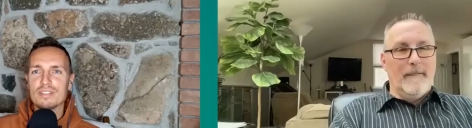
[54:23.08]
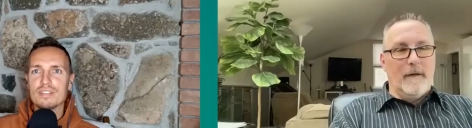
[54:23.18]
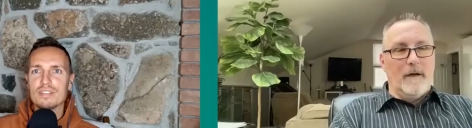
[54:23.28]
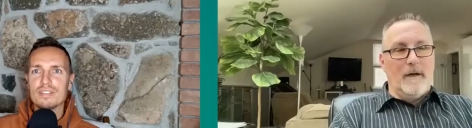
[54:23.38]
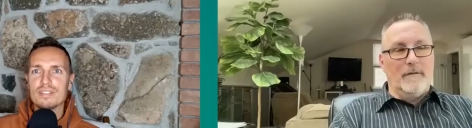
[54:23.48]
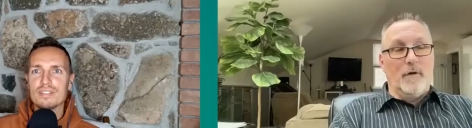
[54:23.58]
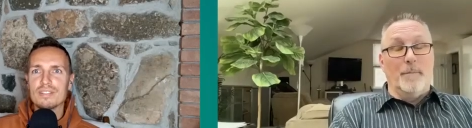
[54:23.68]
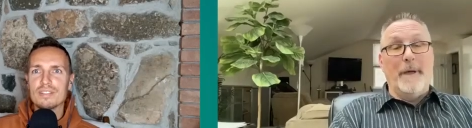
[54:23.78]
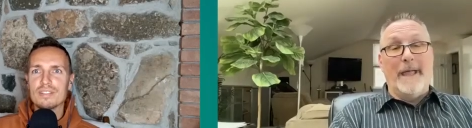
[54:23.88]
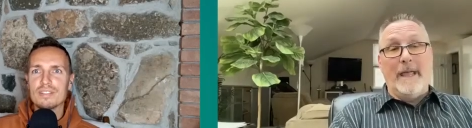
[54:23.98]
Speaker 1: Uh, it's
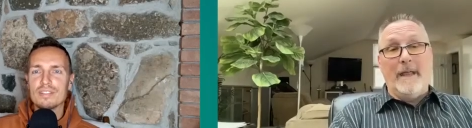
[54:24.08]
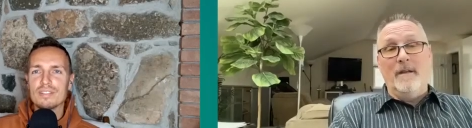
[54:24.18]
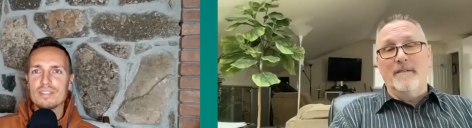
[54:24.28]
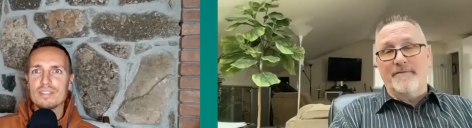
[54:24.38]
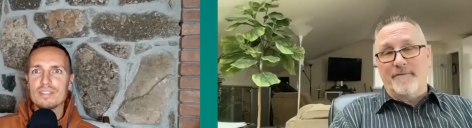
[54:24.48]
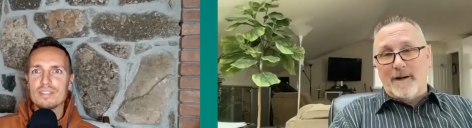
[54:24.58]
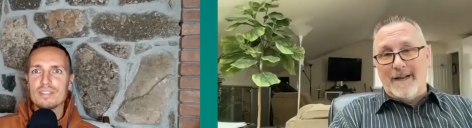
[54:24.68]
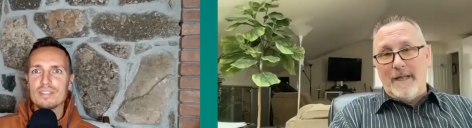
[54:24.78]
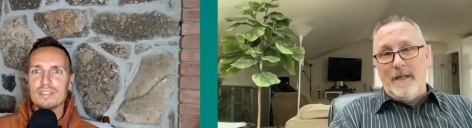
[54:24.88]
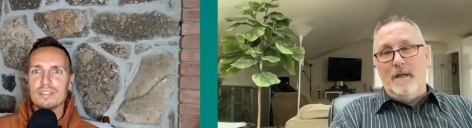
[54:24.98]
called Pain
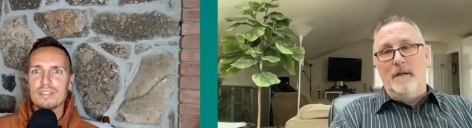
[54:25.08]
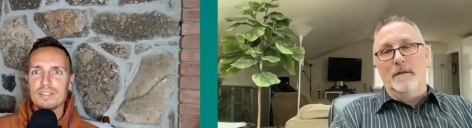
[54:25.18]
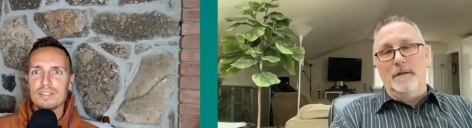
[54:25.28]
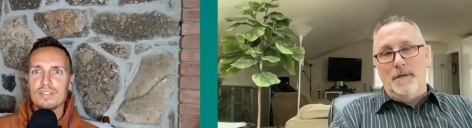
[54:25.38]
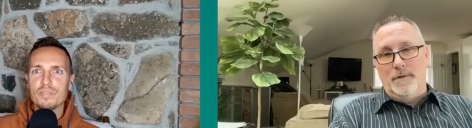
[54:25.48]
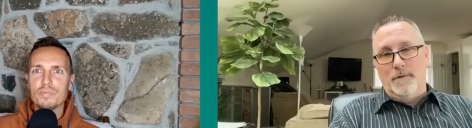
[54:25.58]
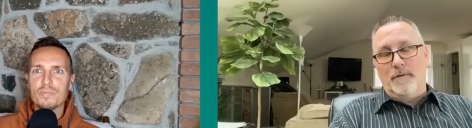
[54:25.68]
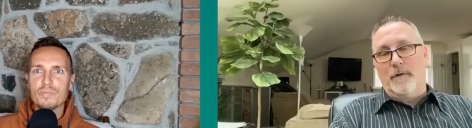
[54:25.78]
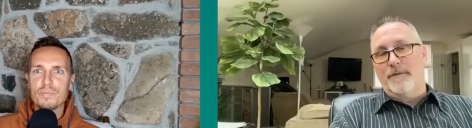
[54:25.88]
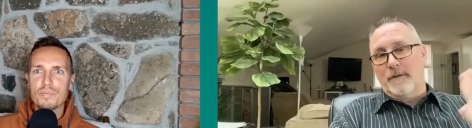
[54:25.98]
Free You.
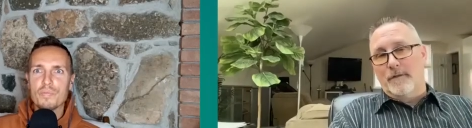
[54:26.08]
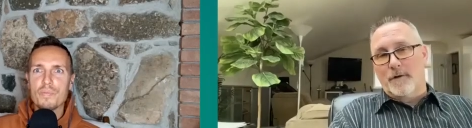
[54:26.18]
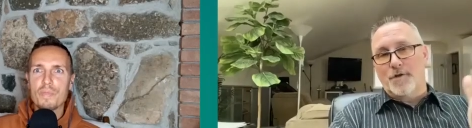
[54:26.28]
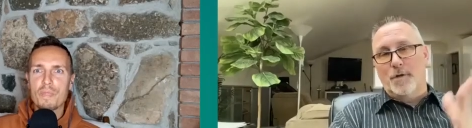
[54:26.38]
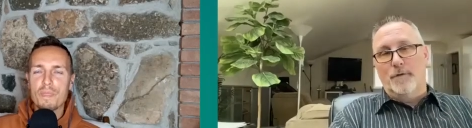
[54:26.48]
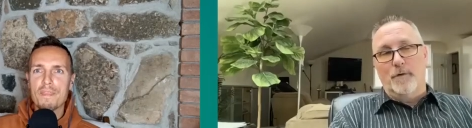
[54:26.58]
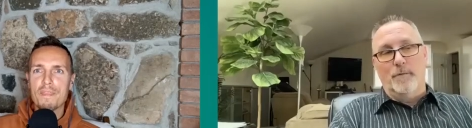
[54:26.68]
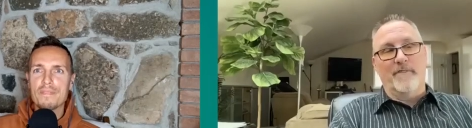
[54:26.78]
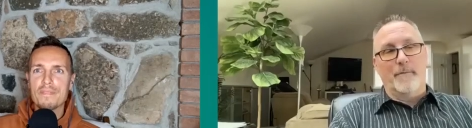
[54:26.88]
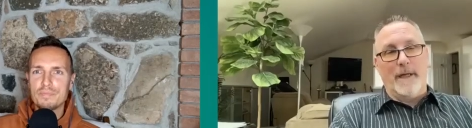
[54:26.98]
So if you search
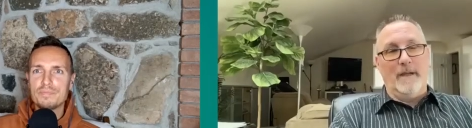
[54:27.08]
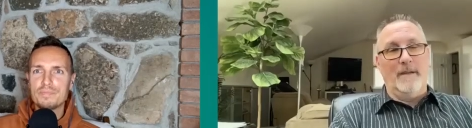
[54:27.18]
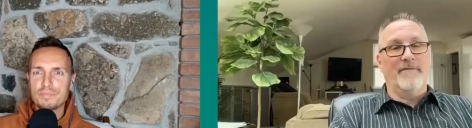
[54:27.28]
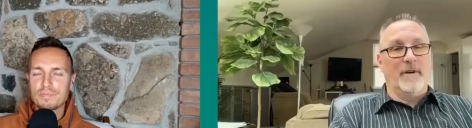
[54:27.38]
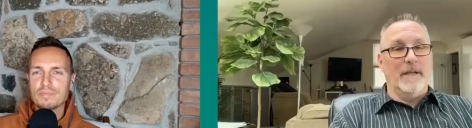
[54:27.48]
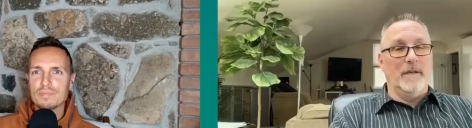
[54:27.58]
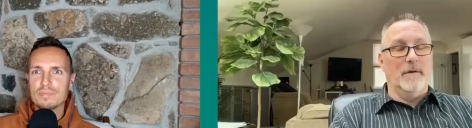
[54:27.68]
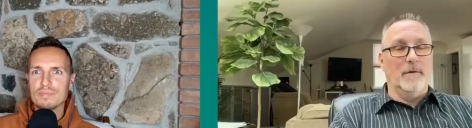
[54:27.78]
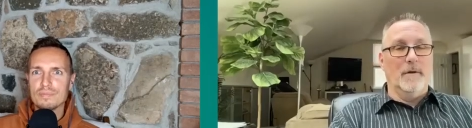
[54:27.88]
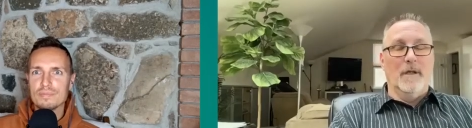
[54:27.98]
YouTube for Pain Free
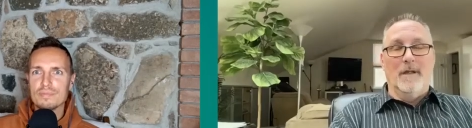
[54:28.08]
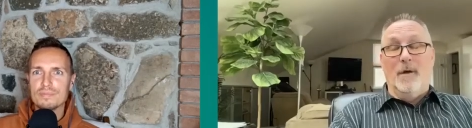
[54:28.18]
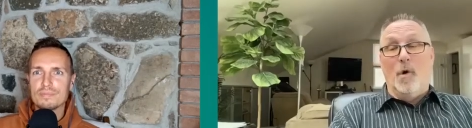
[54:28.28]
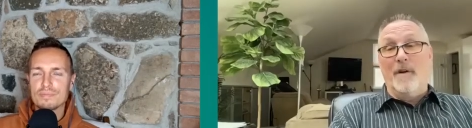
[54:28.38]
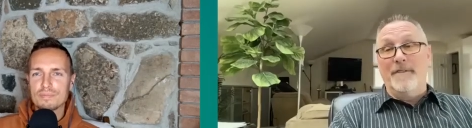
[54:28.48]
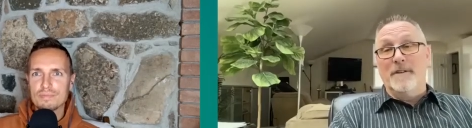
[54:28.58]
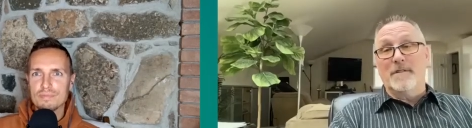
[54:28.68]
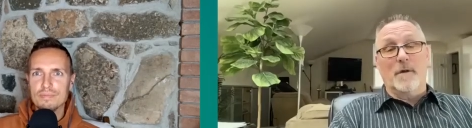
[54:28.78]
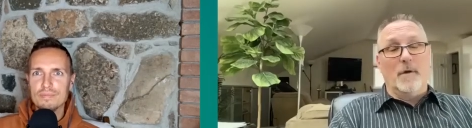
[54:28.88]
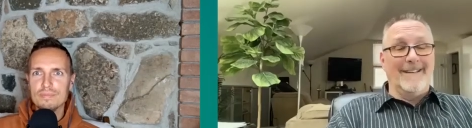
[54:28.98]
You, or if you
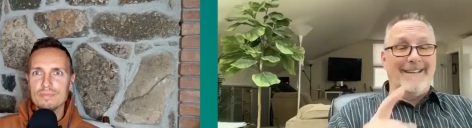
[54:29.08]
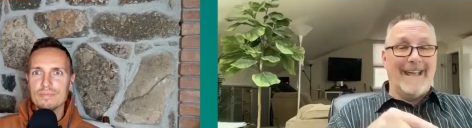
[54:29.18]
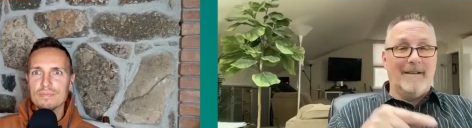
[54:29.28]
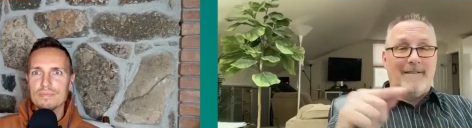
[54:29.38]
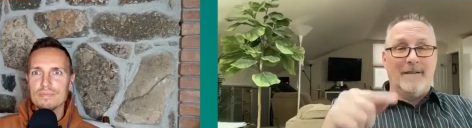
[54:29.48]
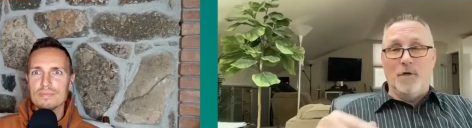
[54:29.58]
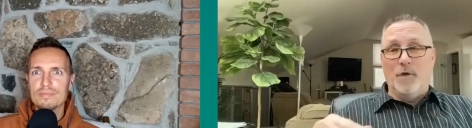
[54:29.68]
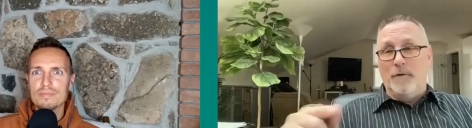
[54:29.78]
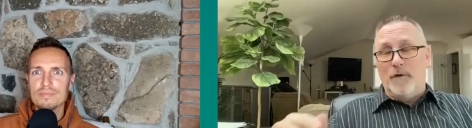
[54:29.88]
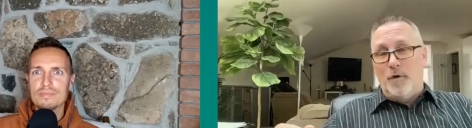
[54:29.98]
just go to Dan's
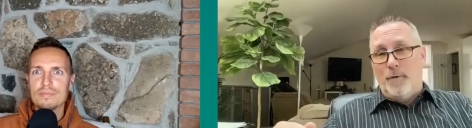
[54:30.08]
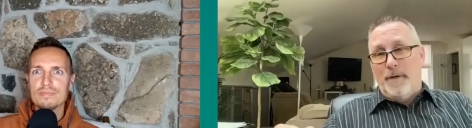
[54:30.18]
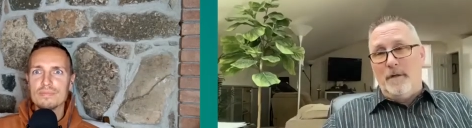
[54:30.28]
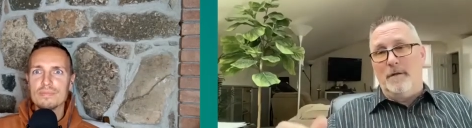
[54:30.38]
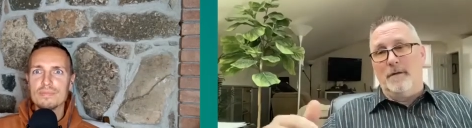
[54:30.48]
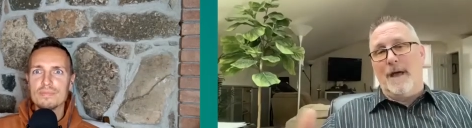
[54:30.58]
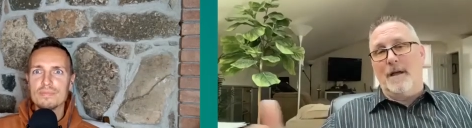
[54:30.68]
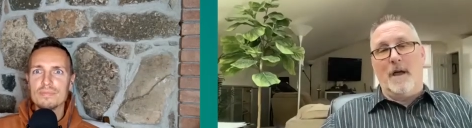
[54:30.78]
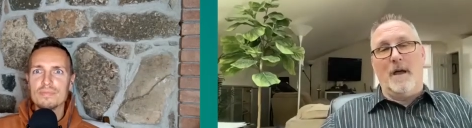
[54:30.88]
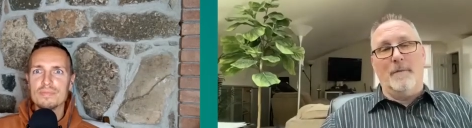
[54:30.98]
YouTube
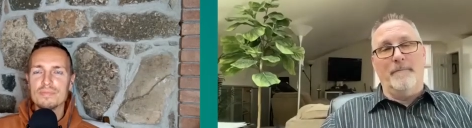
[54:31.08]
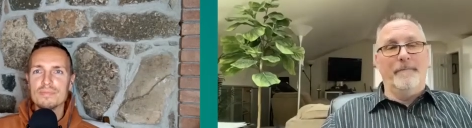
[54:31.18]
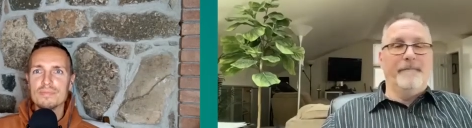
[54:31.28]
com.